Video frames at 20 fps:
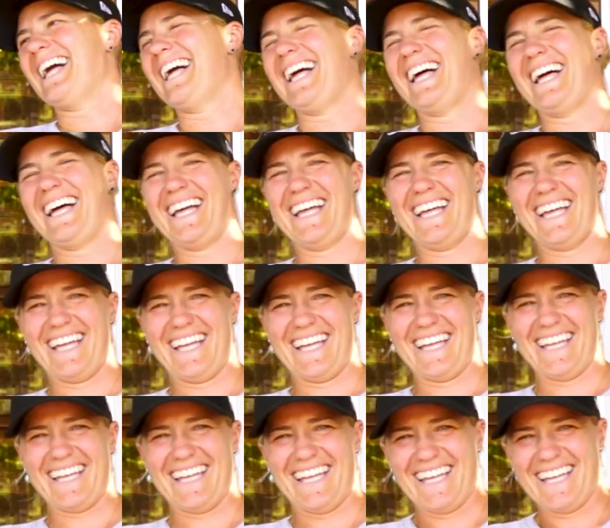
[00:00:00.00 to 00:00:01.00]

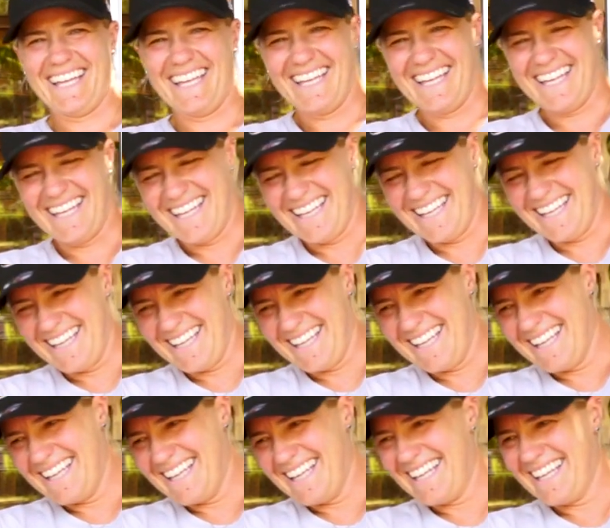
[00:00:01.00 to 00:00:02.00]

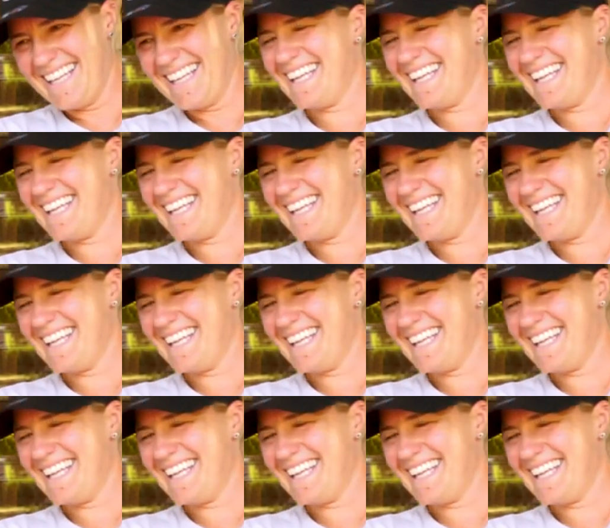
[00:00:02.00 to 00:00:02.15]
The person shown says nothing.